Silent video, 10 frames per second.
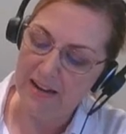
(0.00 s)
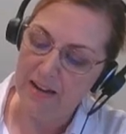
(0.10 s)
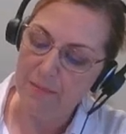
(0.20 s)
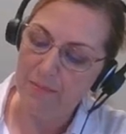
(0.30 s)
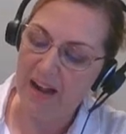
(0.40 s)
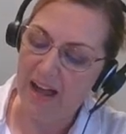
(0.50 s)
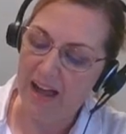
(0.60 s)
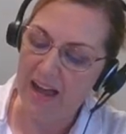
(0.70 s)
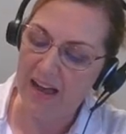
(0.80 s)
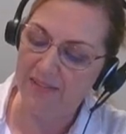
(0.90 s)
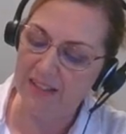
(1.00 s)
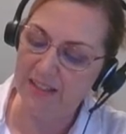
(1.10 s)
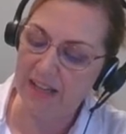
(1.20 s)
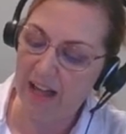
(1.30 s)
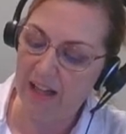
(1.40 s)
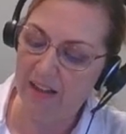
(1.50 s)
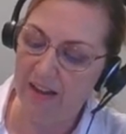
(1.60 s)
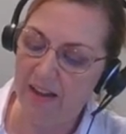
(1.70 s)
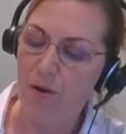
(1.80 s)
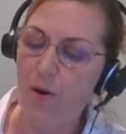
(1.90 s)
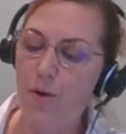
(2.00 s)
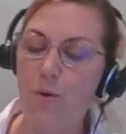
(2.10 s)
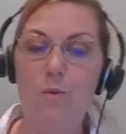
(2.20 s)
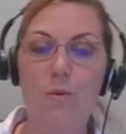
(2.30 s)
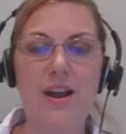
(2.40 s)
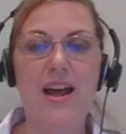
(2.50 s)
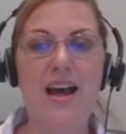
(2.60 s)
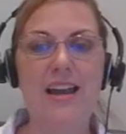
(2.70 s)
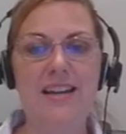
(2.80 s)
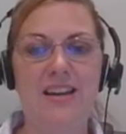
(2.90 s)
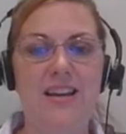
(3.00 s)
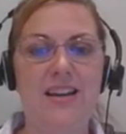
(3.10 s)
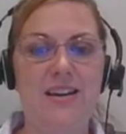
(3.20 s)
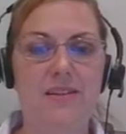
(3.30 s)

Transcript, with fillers: but I have to tell it what I need.